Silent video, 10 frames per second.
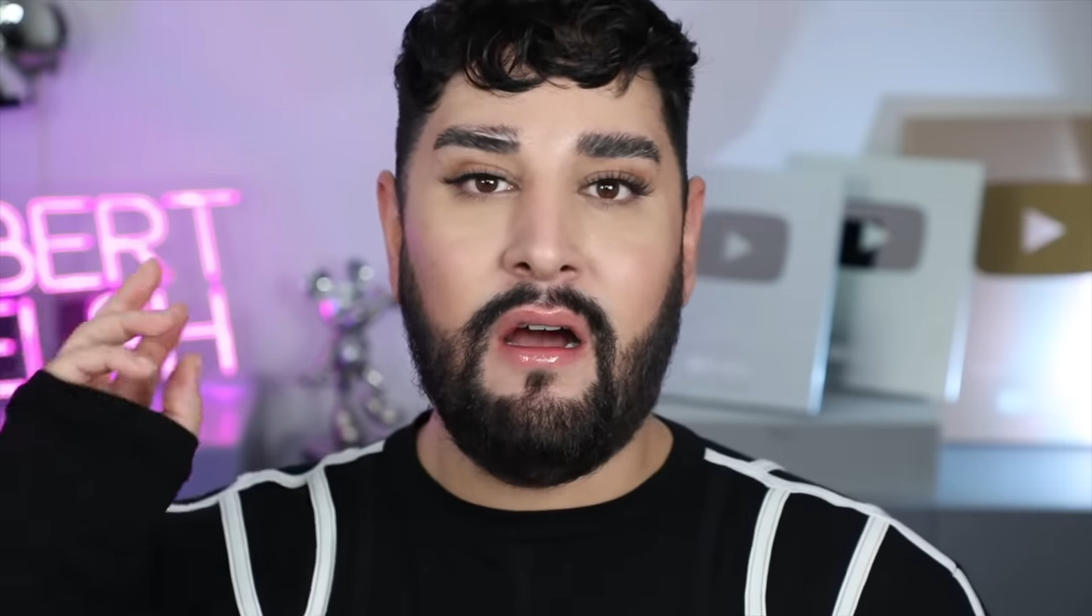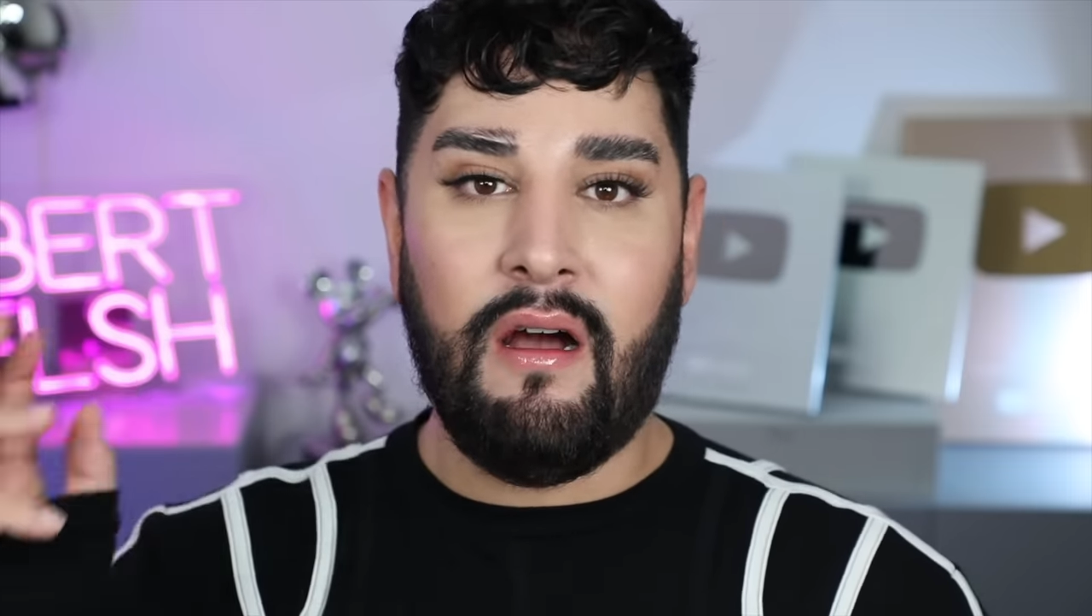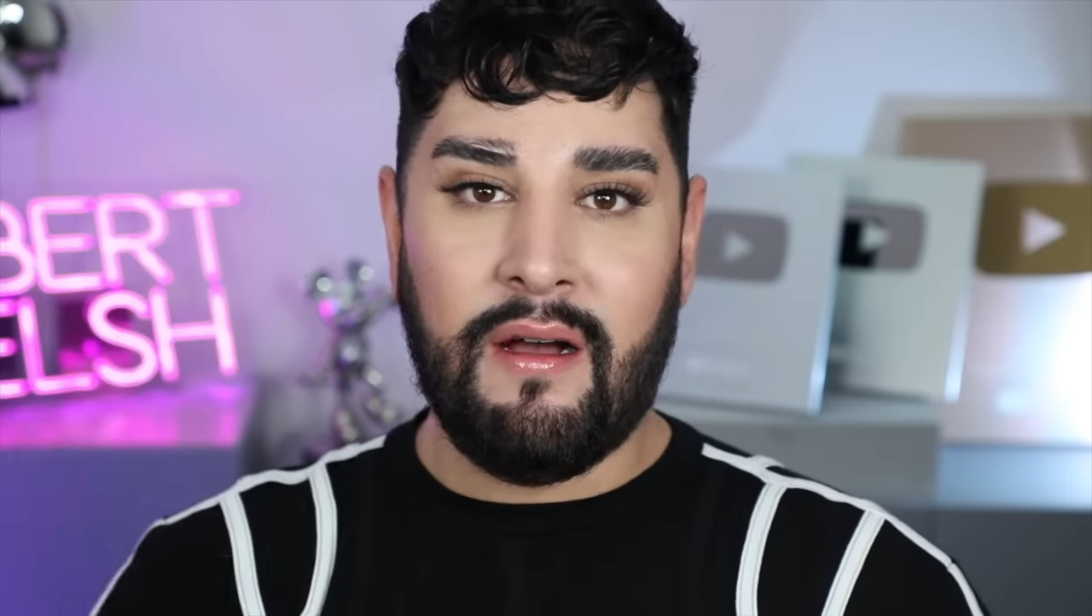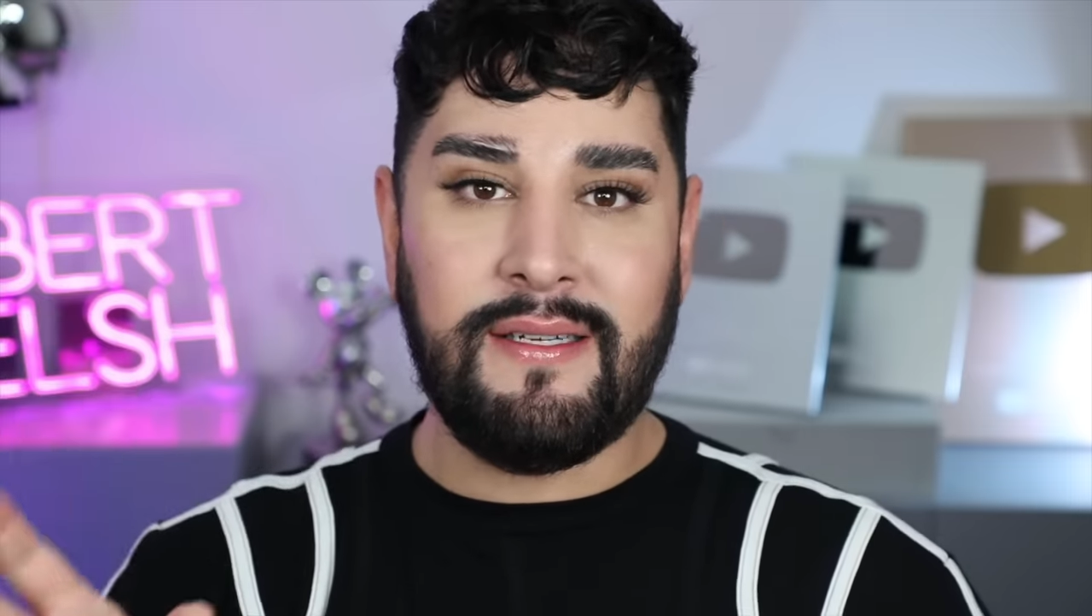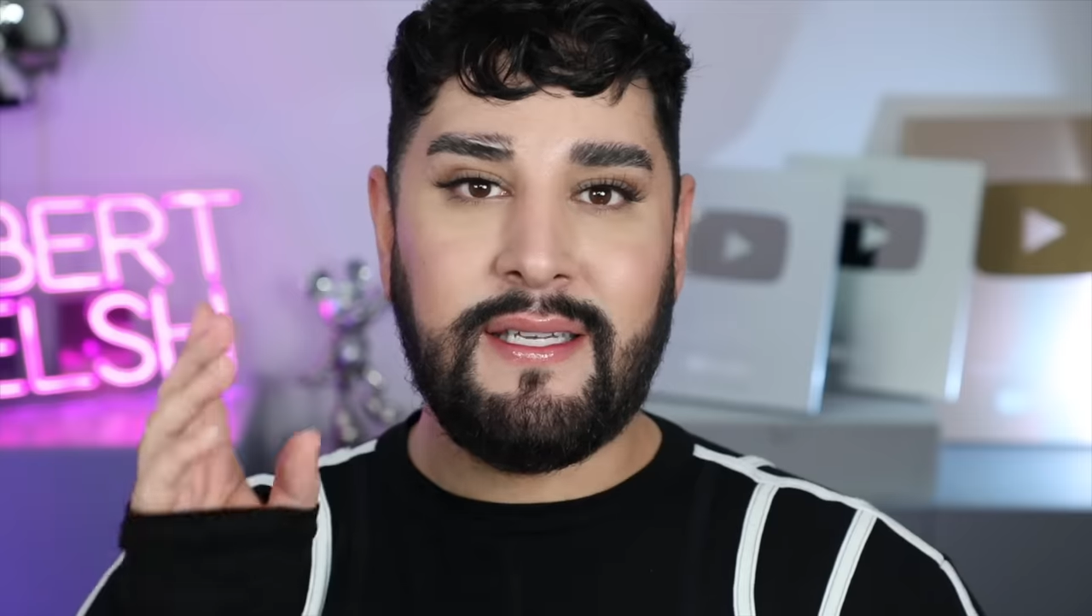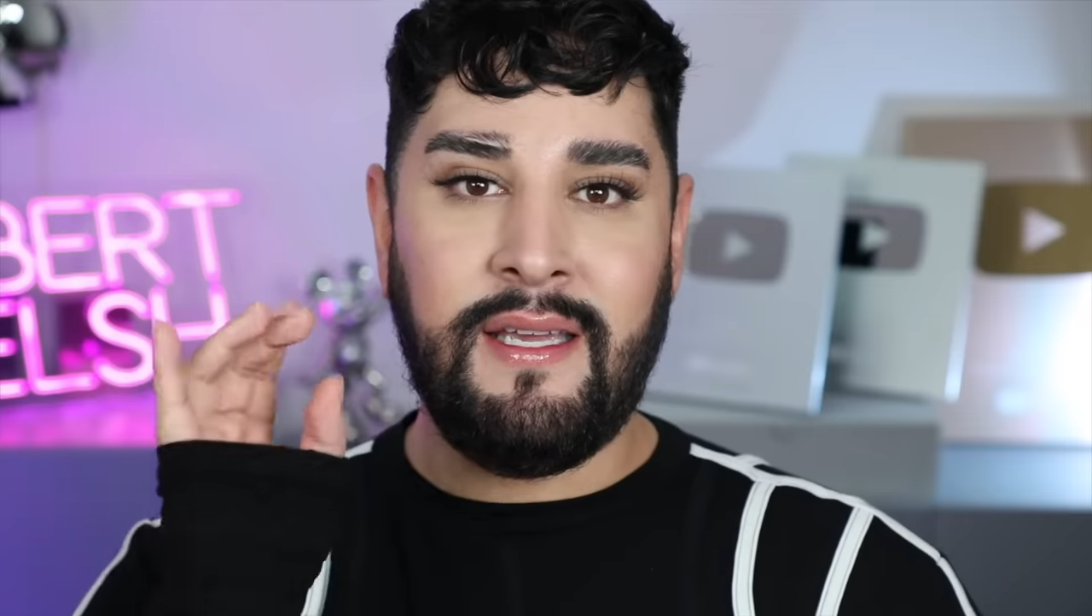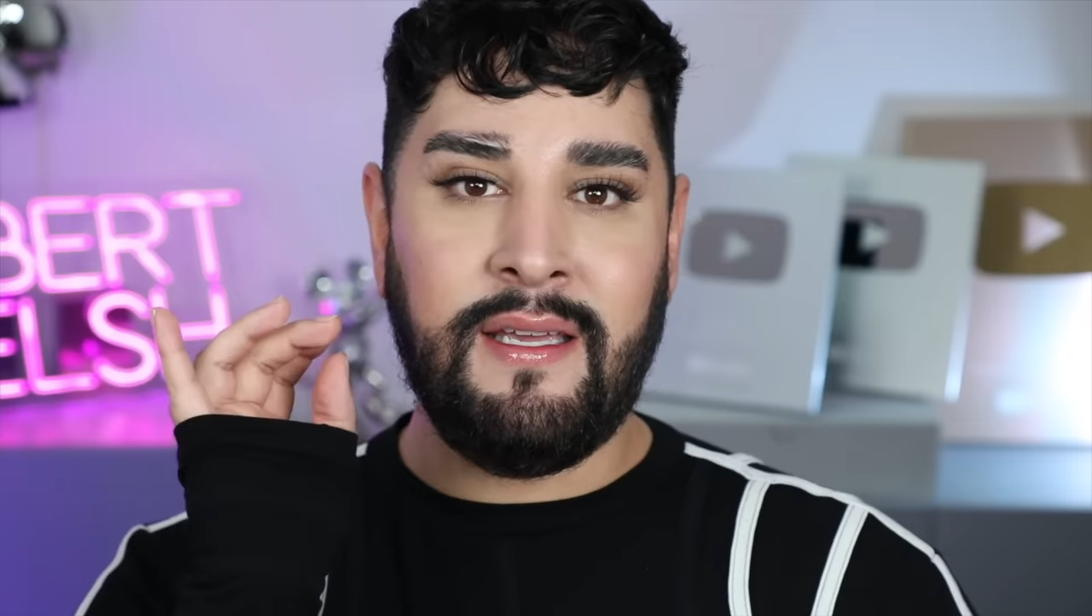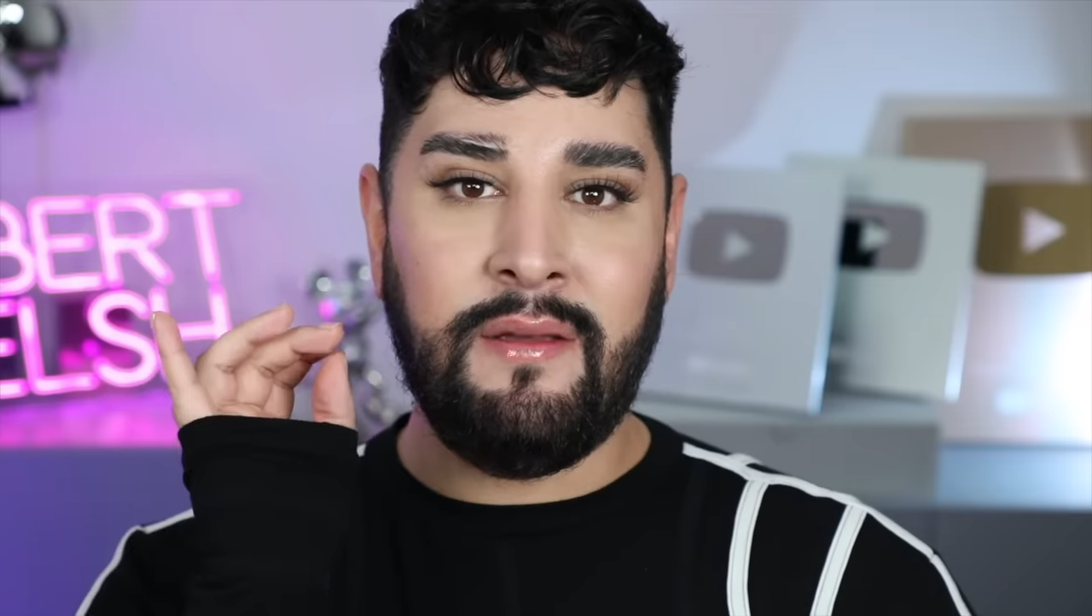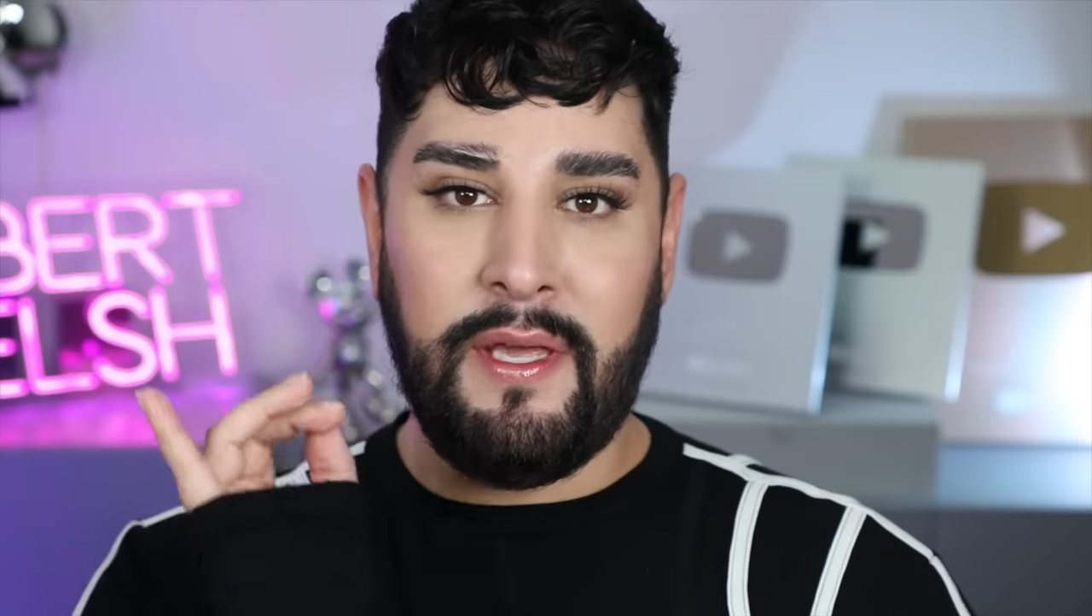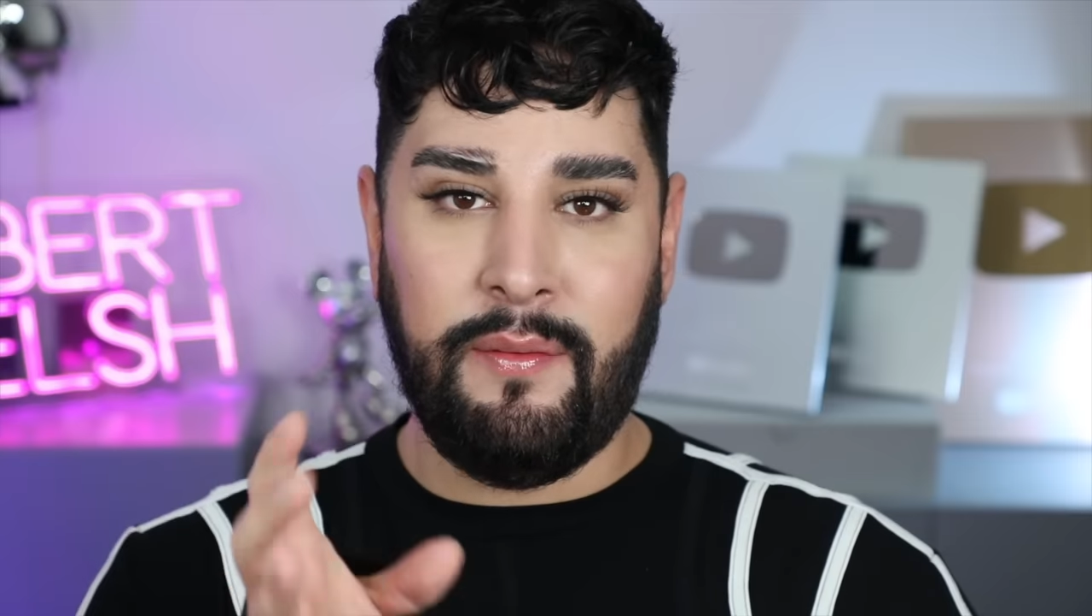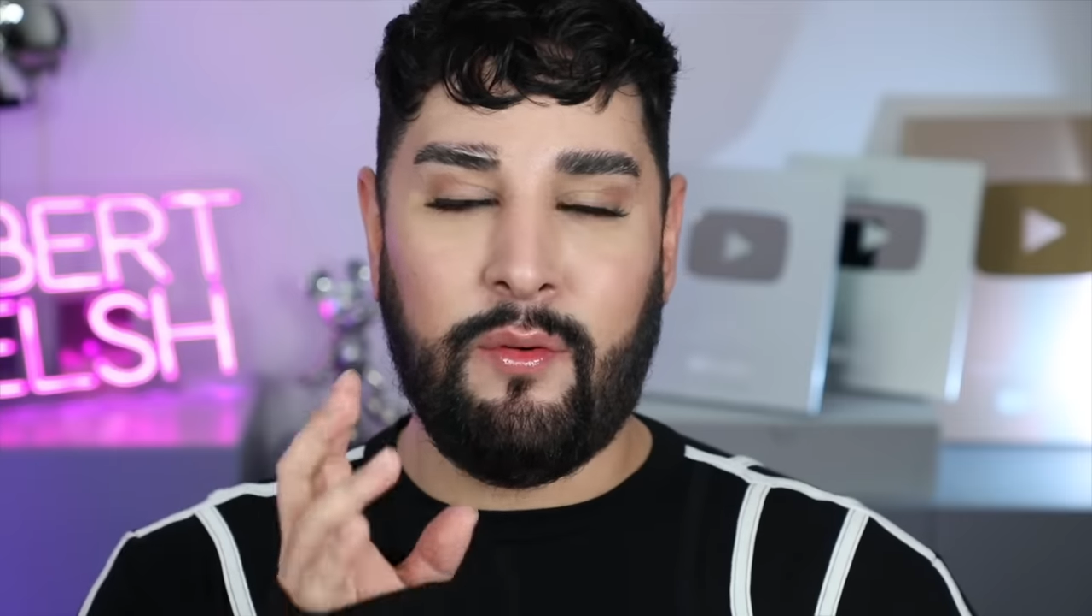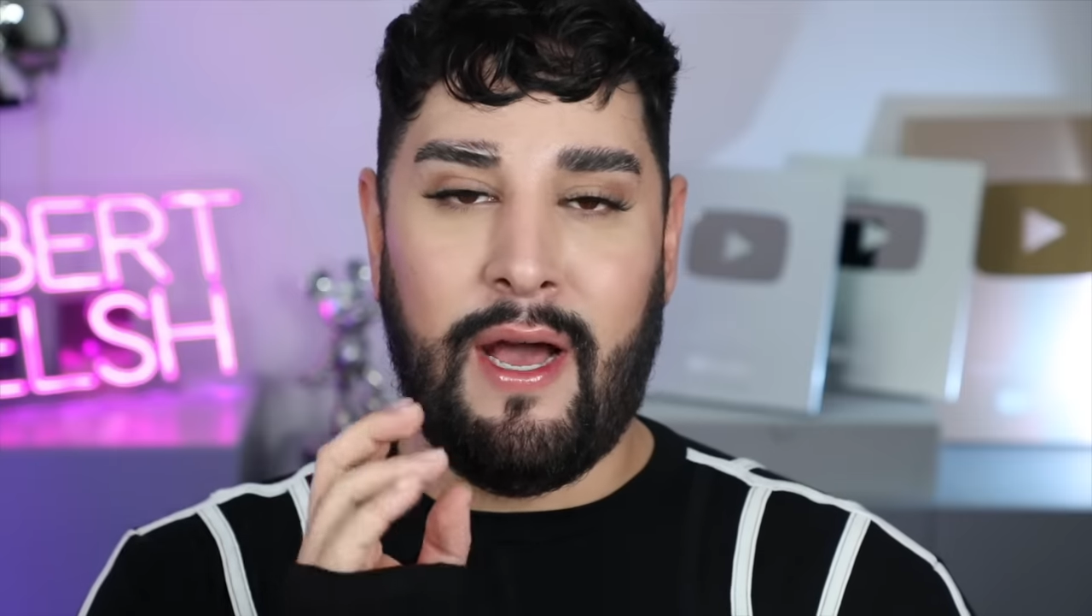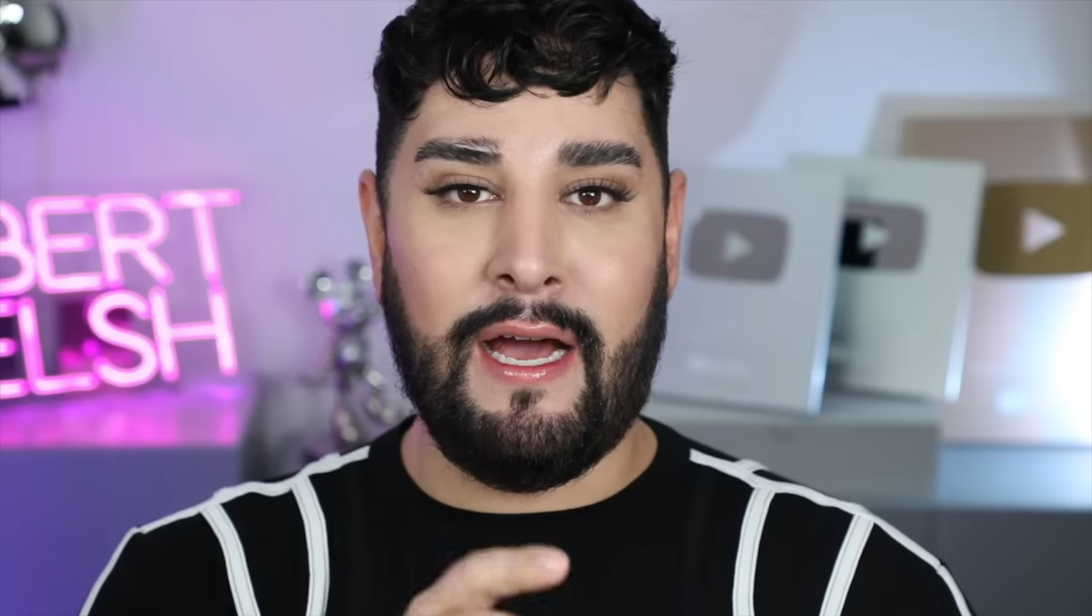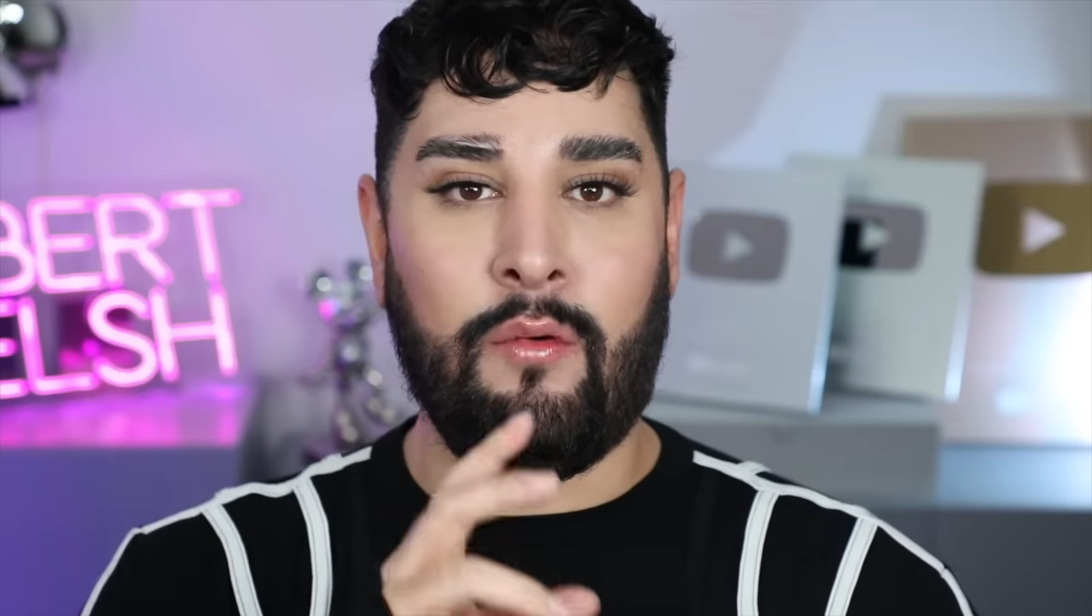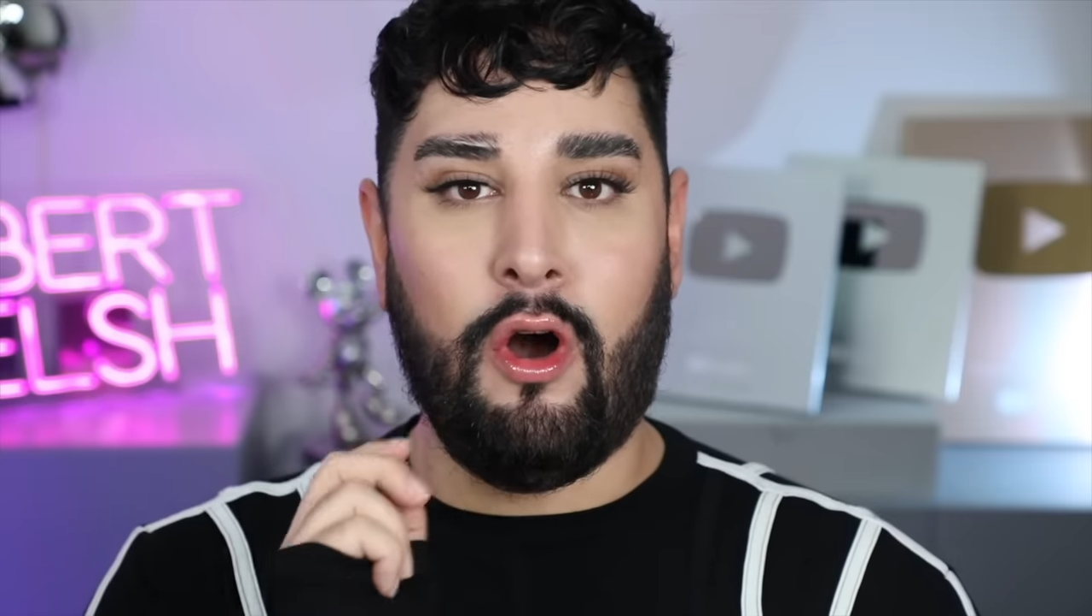asking people how